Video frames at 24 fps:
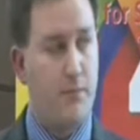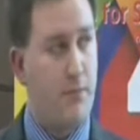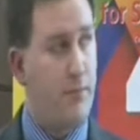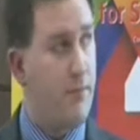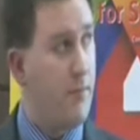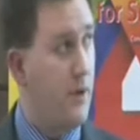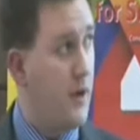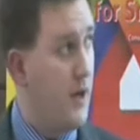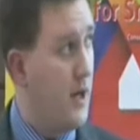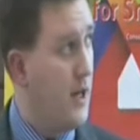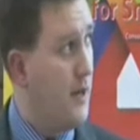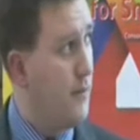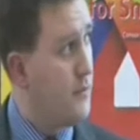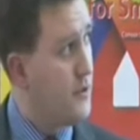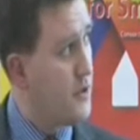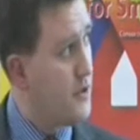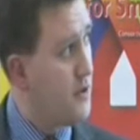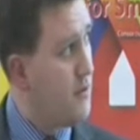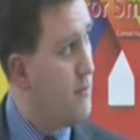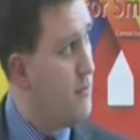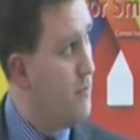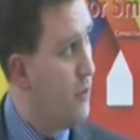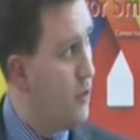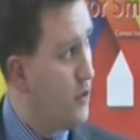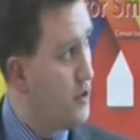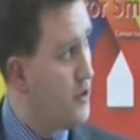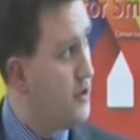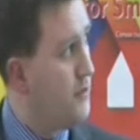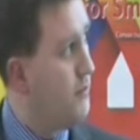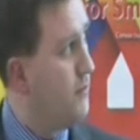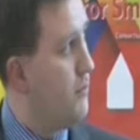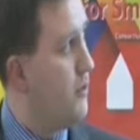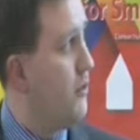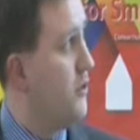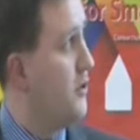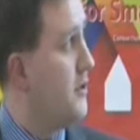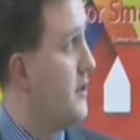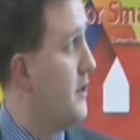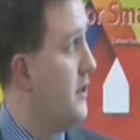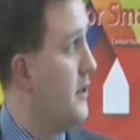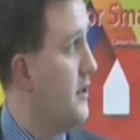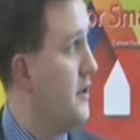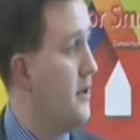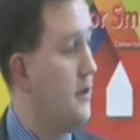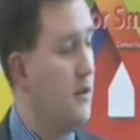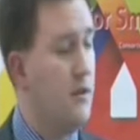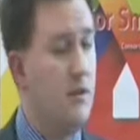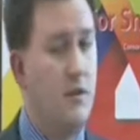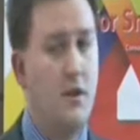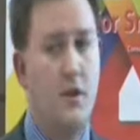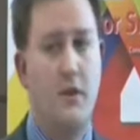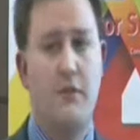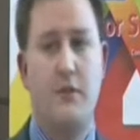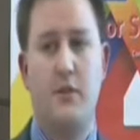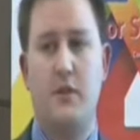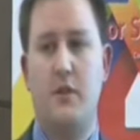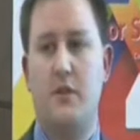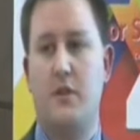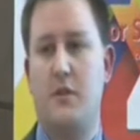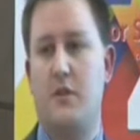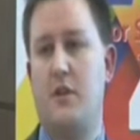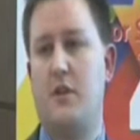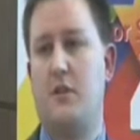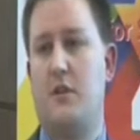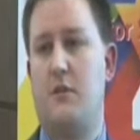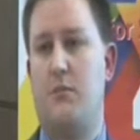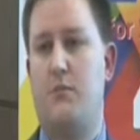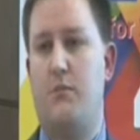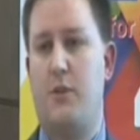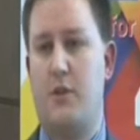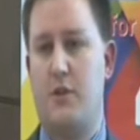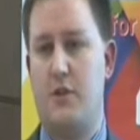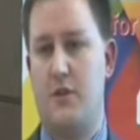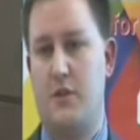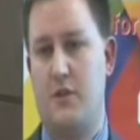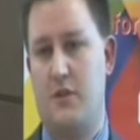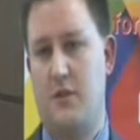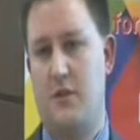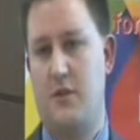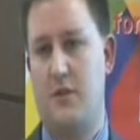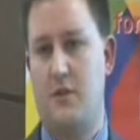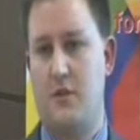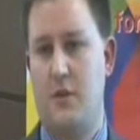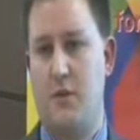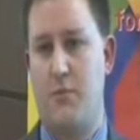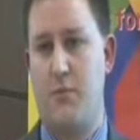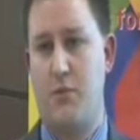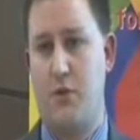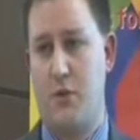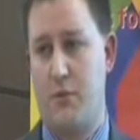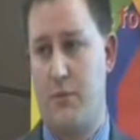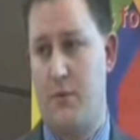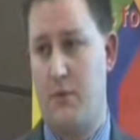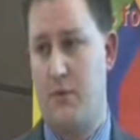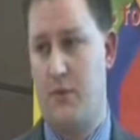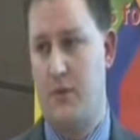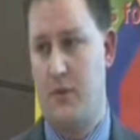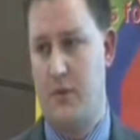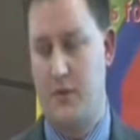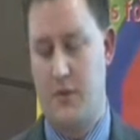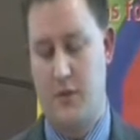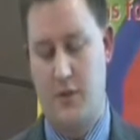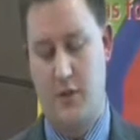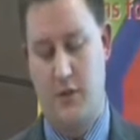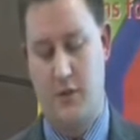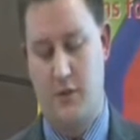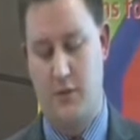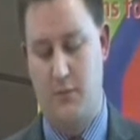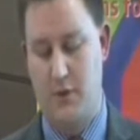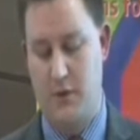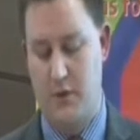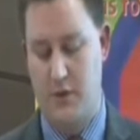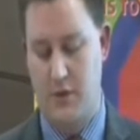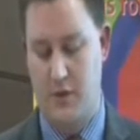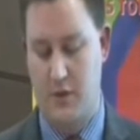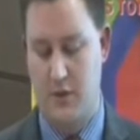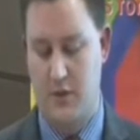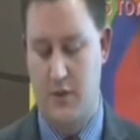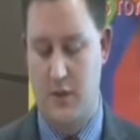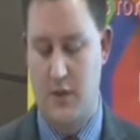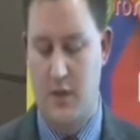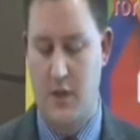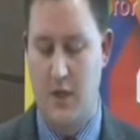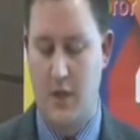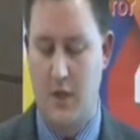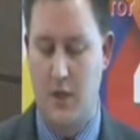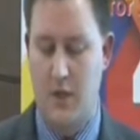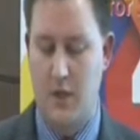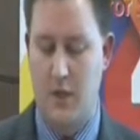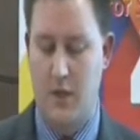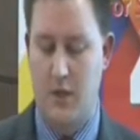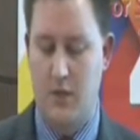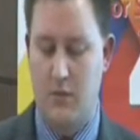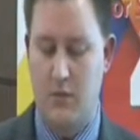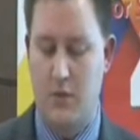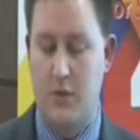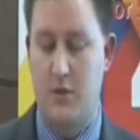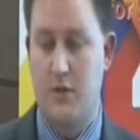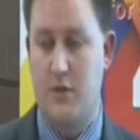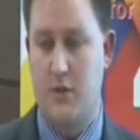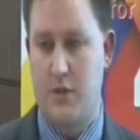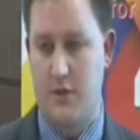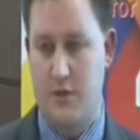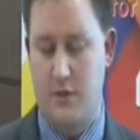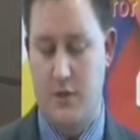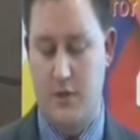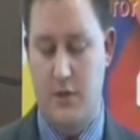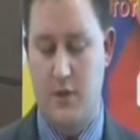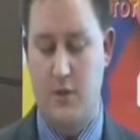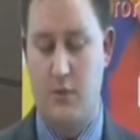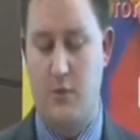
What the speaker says: perhaps most importantly, they'll have an integrated budget, a proper integrated budget, which, as I say,